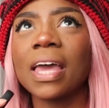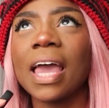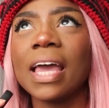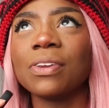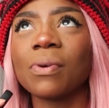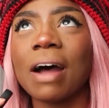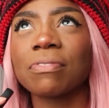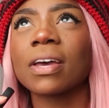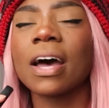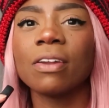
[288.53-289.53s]
and you
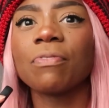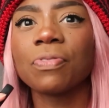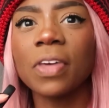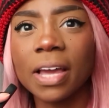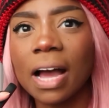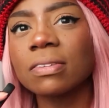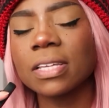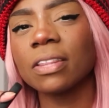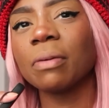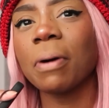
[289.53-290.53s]
have to kind of think
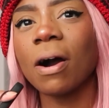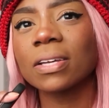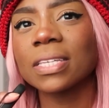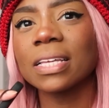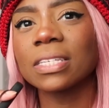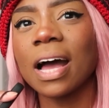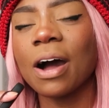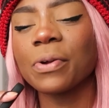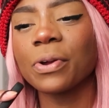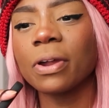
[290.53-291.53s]
outside the box as to
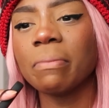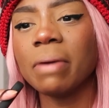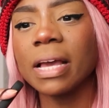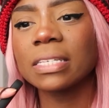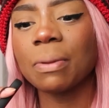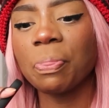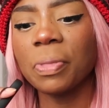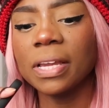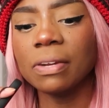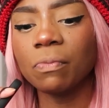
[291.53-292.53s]
how you're going to make
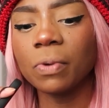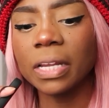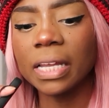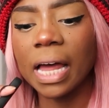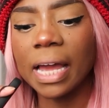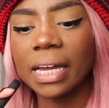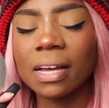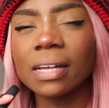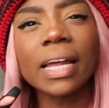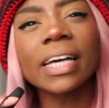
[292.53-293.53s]
something really like
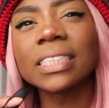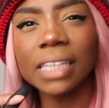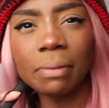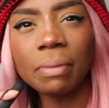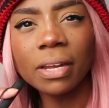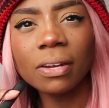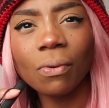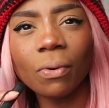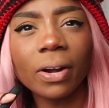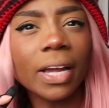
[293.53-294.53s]
a statement
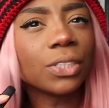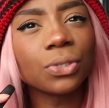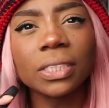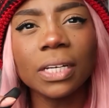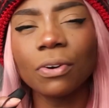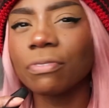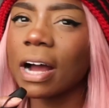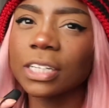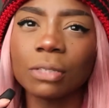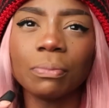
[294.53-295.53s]
or interesting or
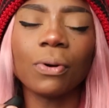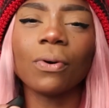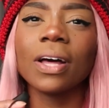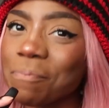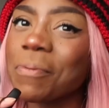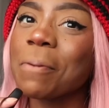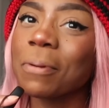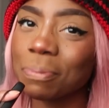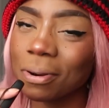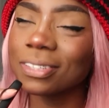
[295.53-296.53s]
fashionable.
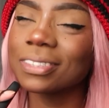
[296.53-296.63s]
People's personal